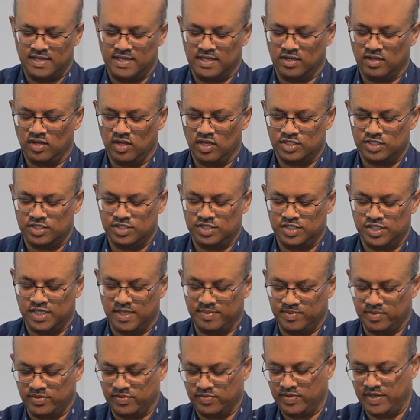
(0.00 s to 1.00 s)
and then Colossians
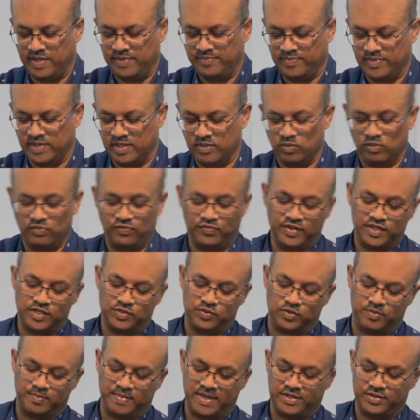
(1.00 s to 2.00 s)
chapter 3, and then we'll
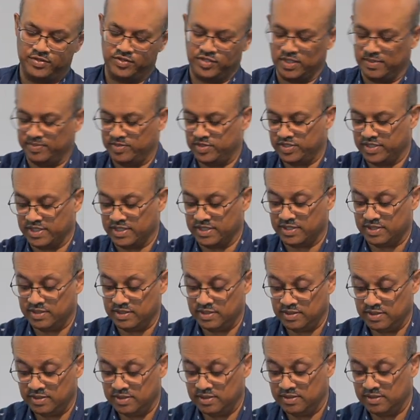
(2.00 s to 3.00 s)
finish with Matthew chapter
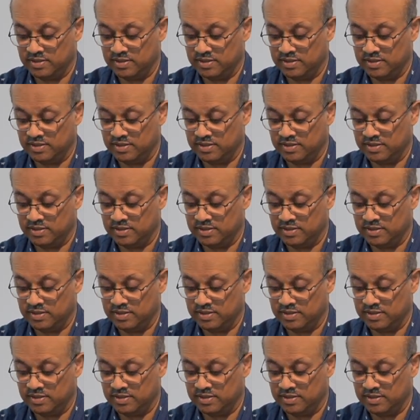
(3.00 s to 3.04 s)
6.